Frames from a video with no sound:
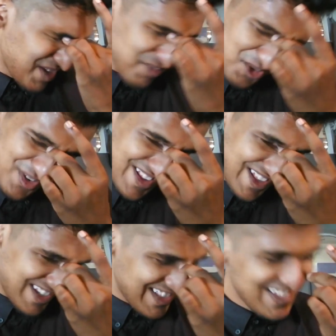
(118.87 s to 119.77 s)

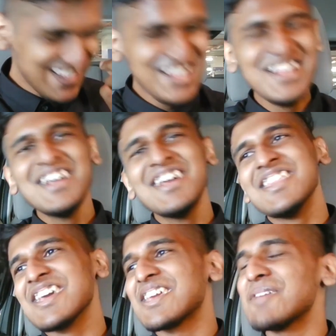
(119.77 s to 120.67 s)
doing
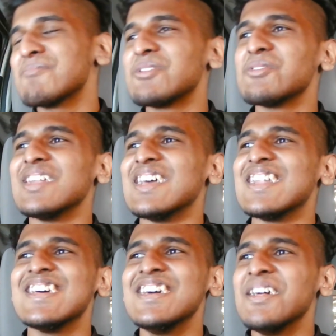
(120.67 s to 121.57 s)
it.
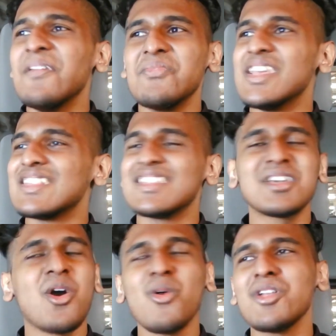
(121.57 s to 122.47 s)

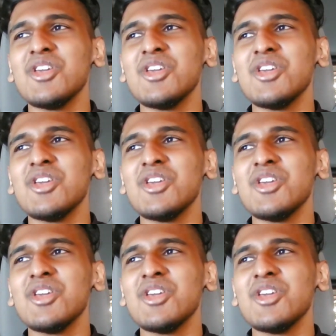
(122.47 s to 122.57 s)
The whole